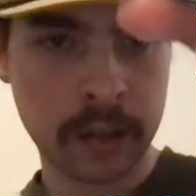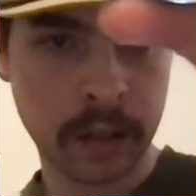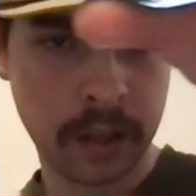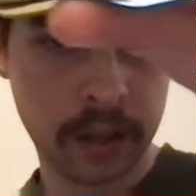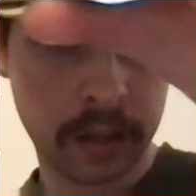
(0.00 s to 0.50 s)

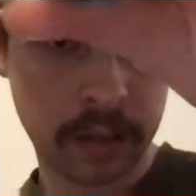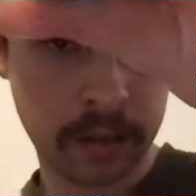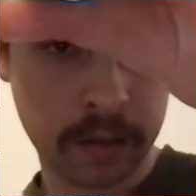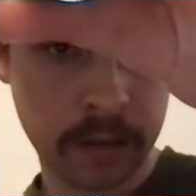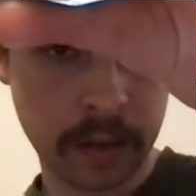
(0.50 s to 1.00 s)

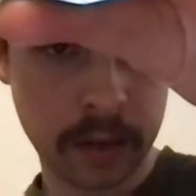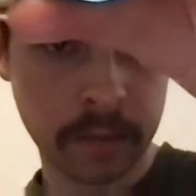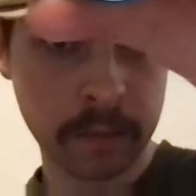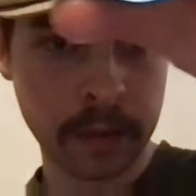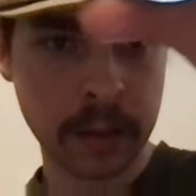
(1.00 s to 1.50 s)
And yeah,
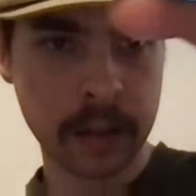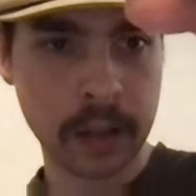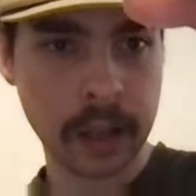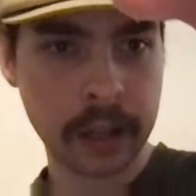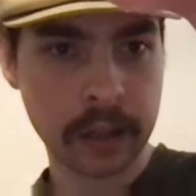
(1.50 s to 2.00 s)

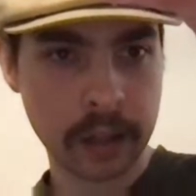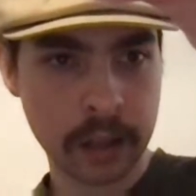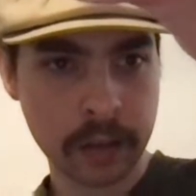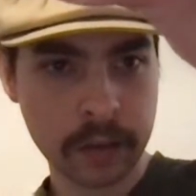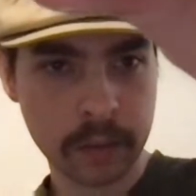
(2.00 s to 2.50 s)
I like
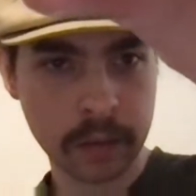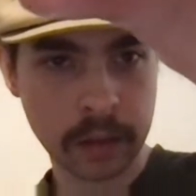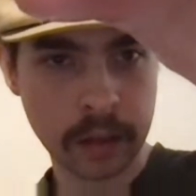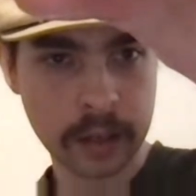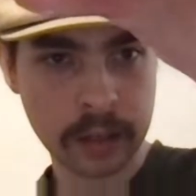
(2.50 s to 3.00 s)
this one's really
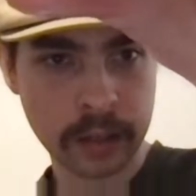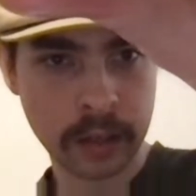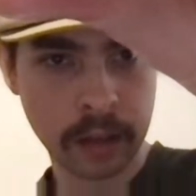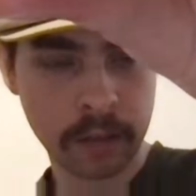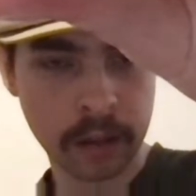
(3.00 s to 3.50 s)
nice because
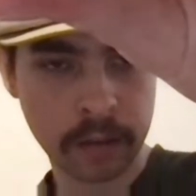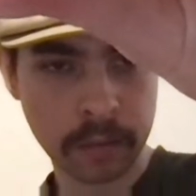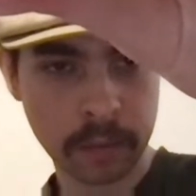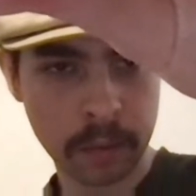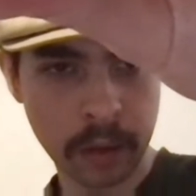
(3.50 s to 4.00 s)
you have the
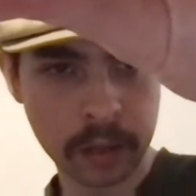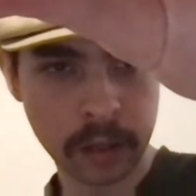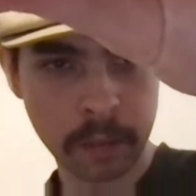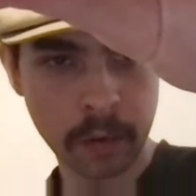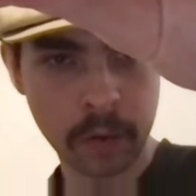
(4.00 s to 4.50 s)

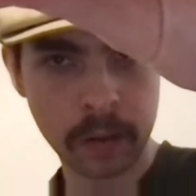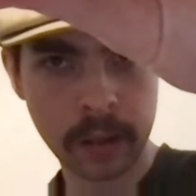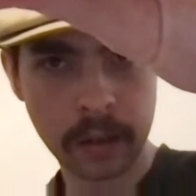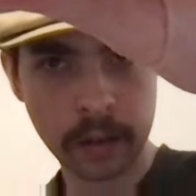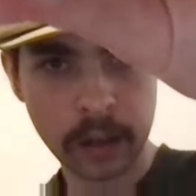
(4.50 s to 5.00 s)
buckshot bone, and
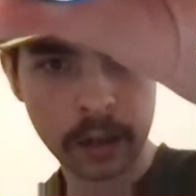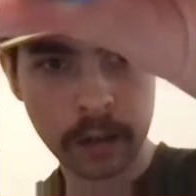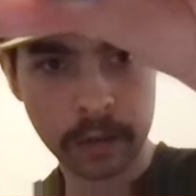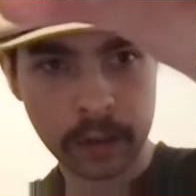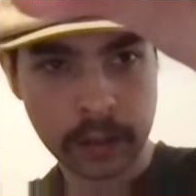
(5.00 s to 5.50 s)
then I don't know
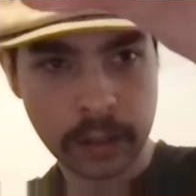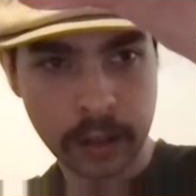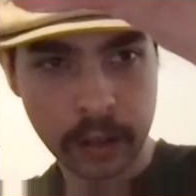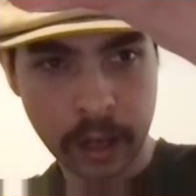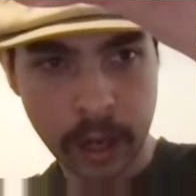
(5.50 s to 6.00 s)
if you can see
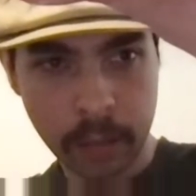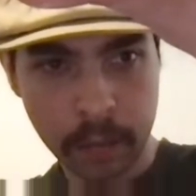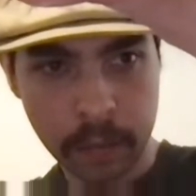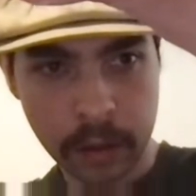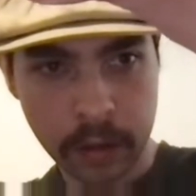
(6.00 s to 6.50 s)
on the camera,
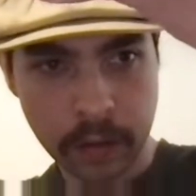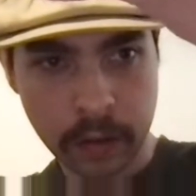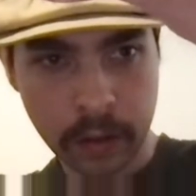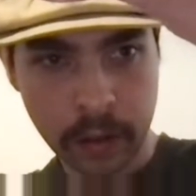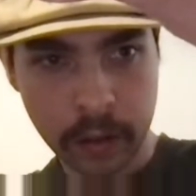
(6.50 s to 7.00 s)
but there's
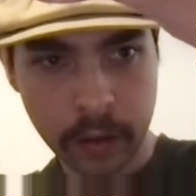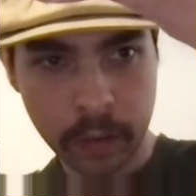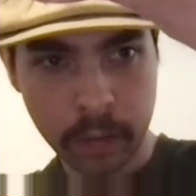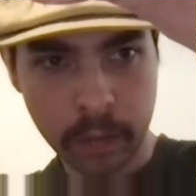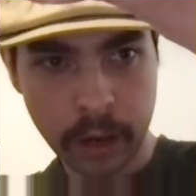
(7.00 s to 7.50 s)
a
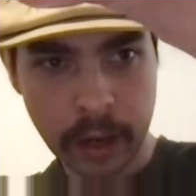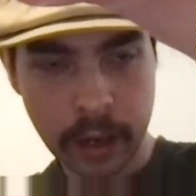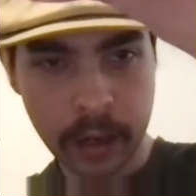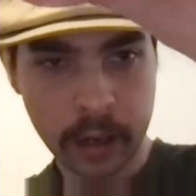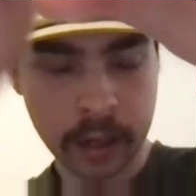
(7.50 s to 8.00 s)
little
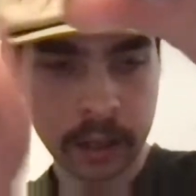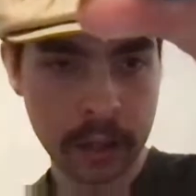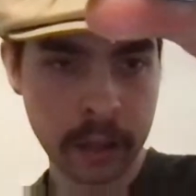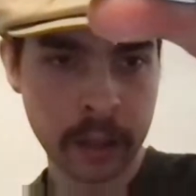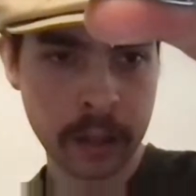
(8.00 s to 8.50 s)
red
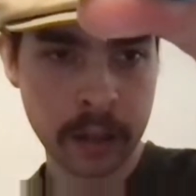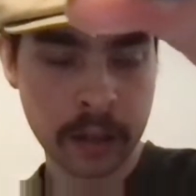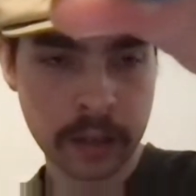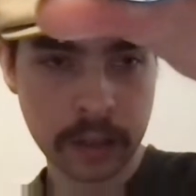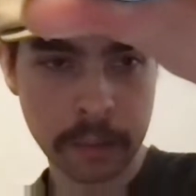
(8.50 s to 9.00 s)

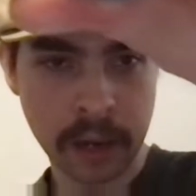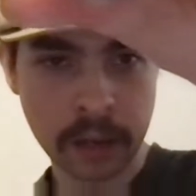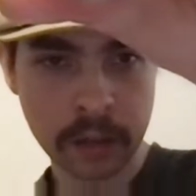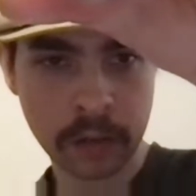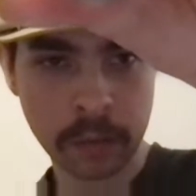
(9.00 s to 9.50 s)

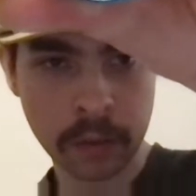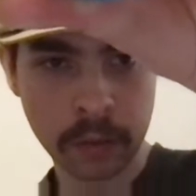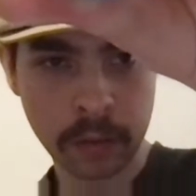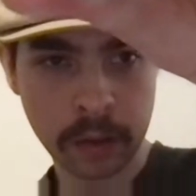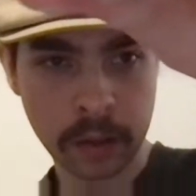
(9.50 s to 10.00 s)
spacer in
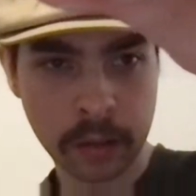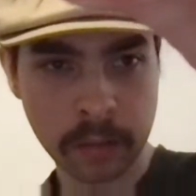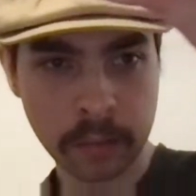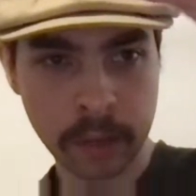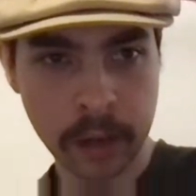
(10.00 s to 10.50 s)
between the.
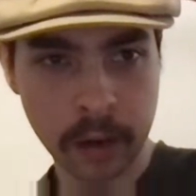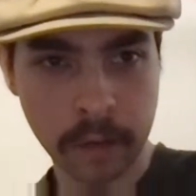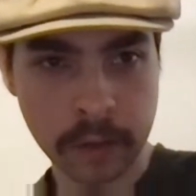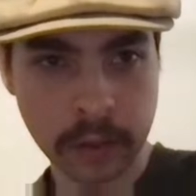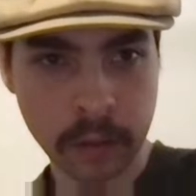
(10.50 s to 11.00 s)
I don't know
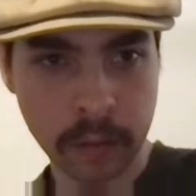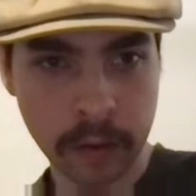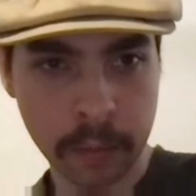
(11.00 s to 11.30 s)
if it's showing up.